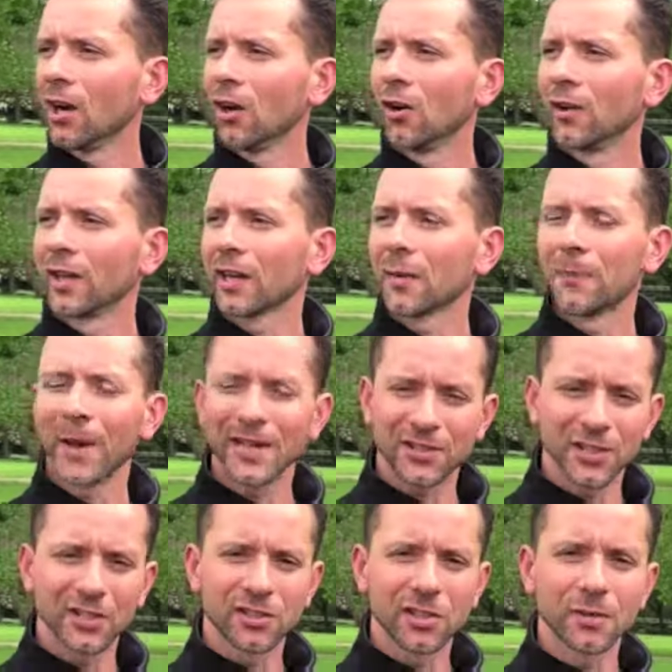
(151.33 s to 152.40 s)
or the
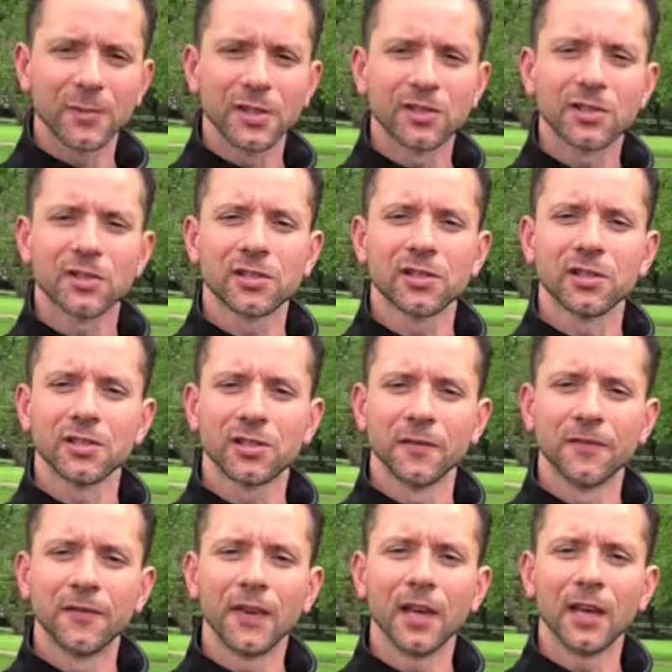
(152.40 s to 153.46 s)
capacity is going to be
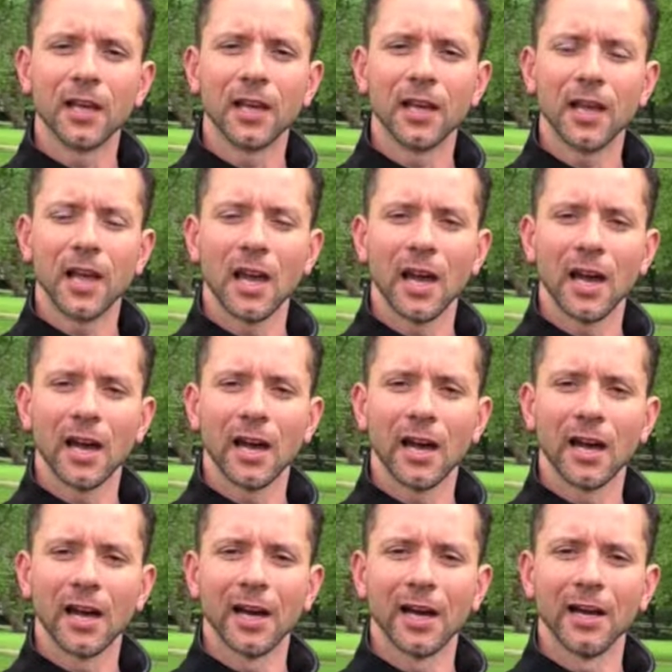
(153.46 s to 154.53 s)
severely
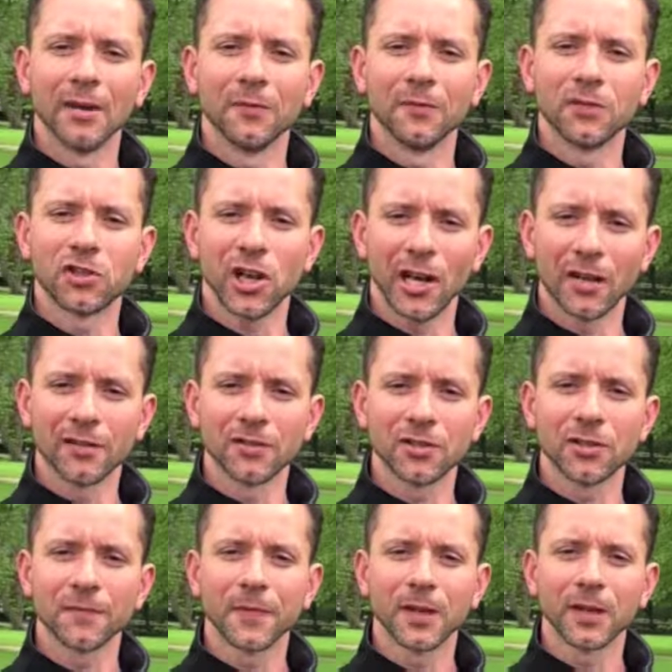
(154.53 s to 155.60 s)
challenged.